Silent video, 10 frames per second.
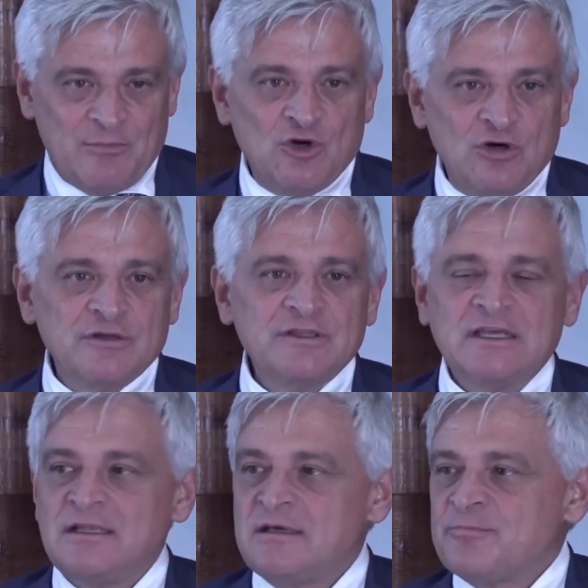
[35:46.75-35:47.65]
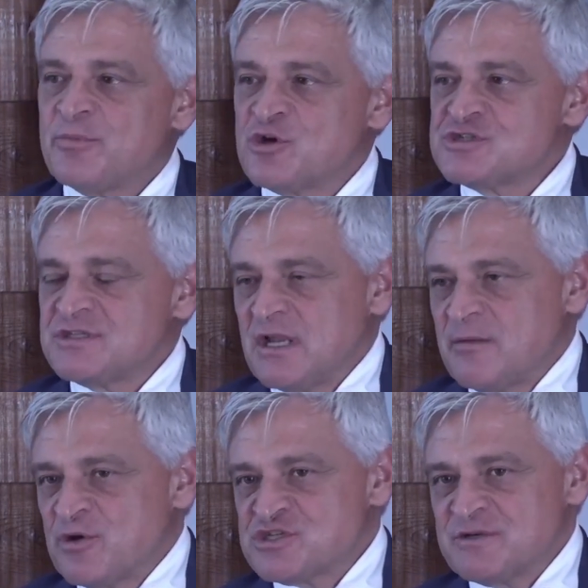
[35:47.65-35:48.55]
participants
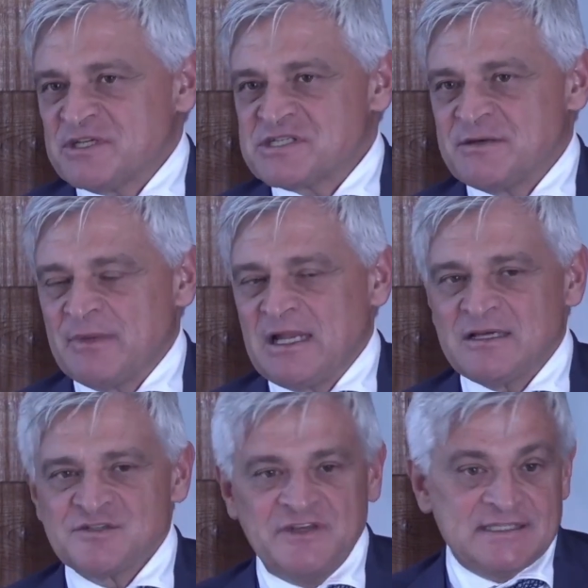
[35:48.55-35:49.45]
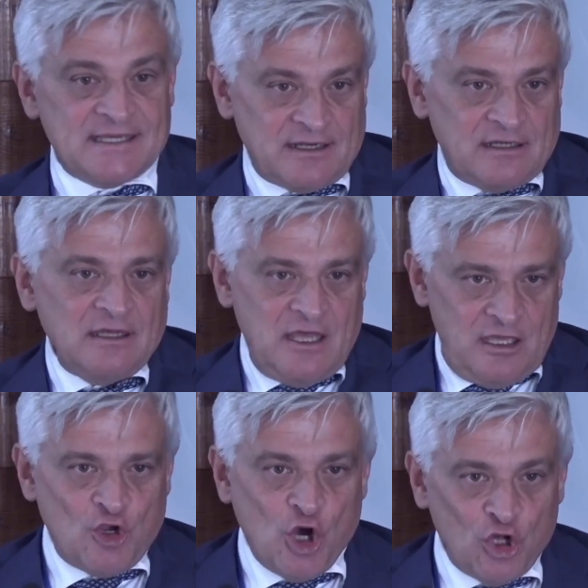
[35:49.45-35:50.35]
so that we can uh,
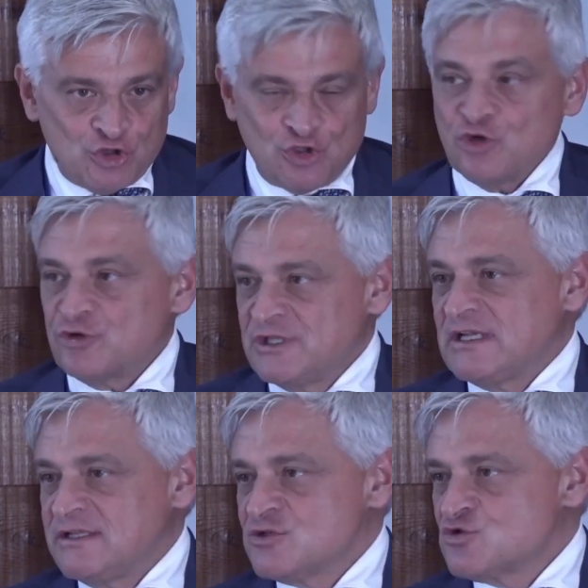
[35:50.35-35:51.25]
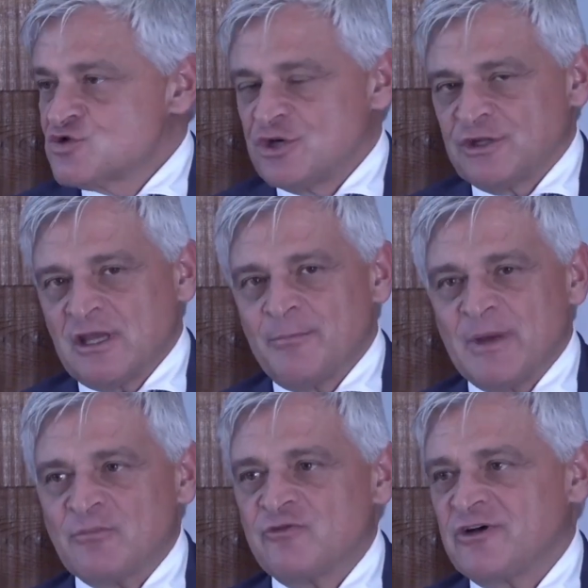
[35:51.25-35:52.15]
can go
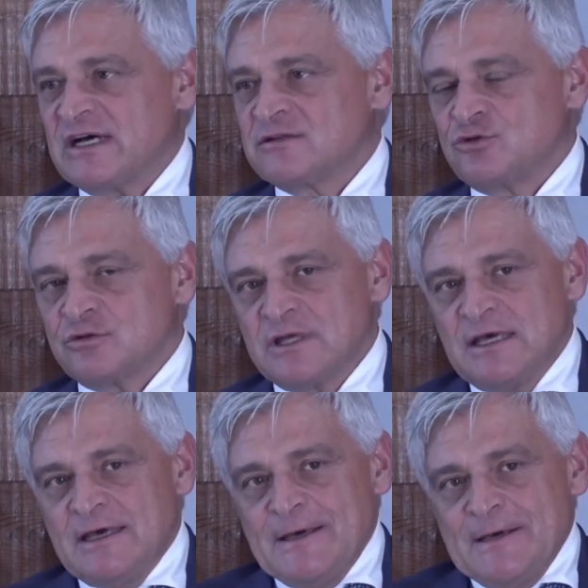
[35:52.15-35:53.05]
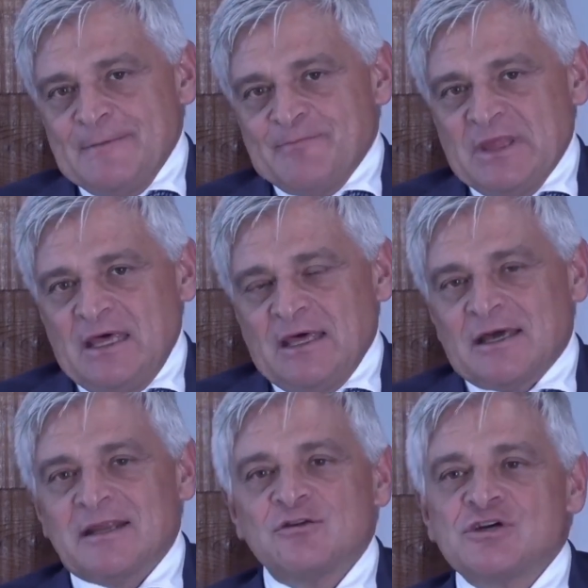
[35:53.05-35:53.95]
up to
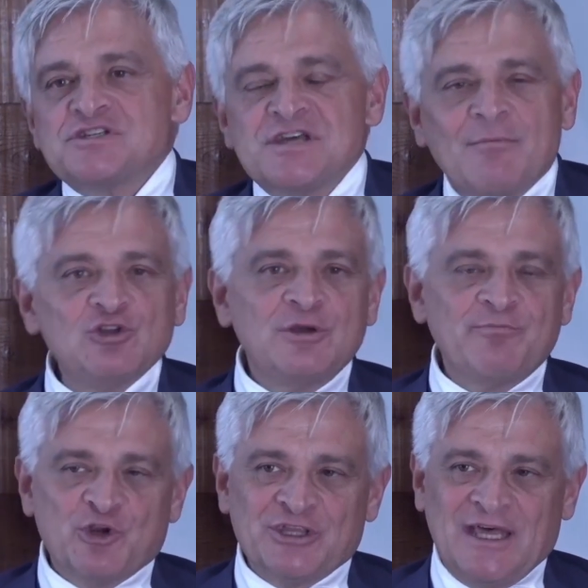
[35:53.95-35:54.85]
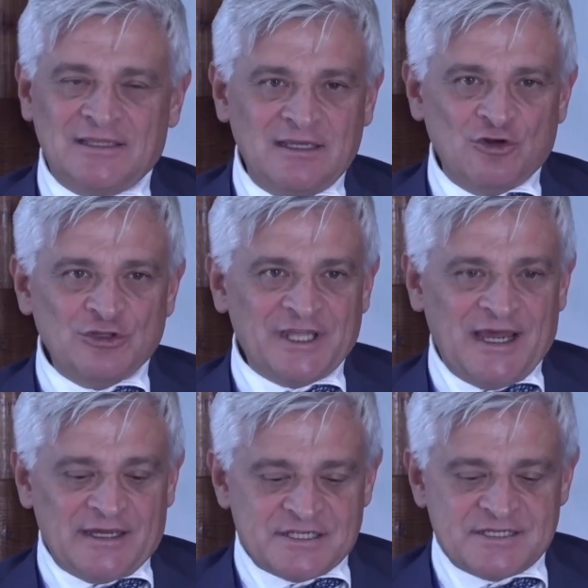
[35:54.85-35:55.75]
Helbronner Peak uh, a little bit
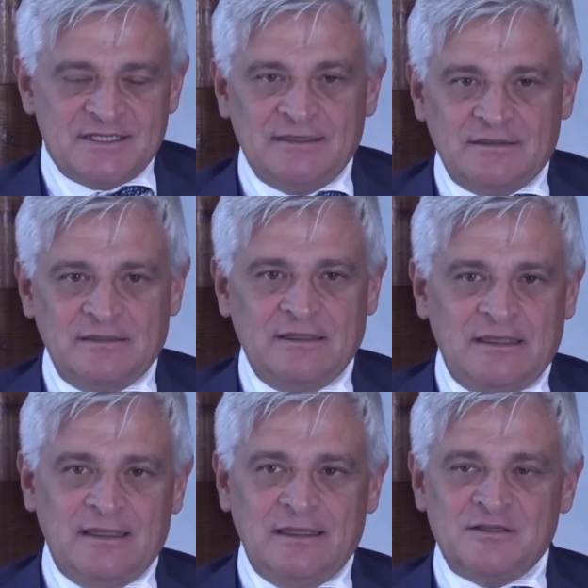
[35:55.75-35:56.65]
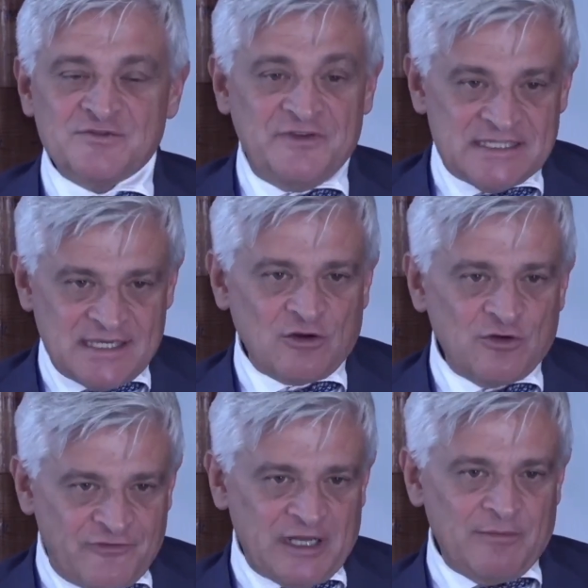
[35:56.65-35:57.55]
earlier. In the
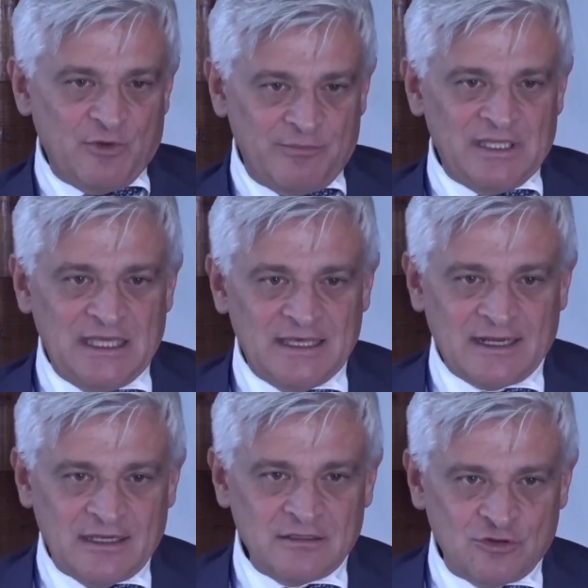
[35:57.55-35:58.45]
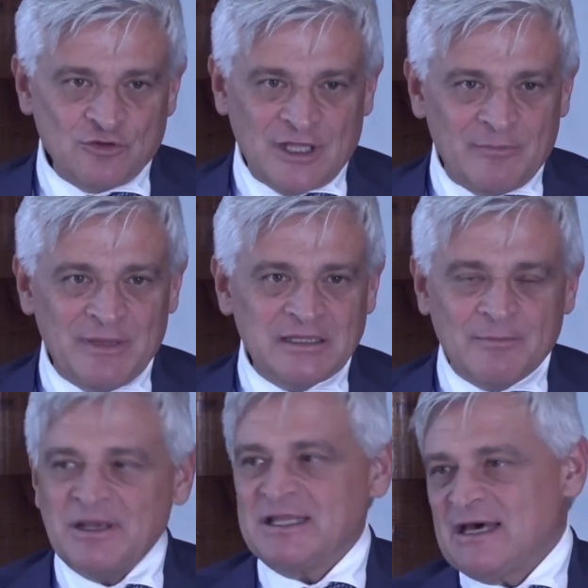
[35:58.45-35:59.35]
forthcoming Swiss uh,
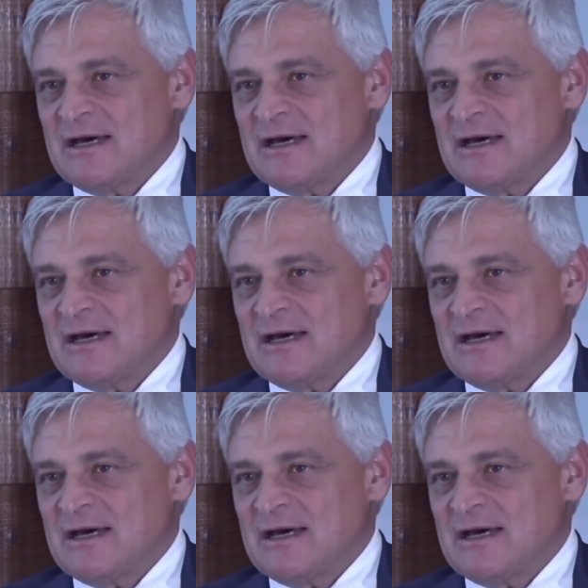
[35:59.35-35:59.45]
assembly, will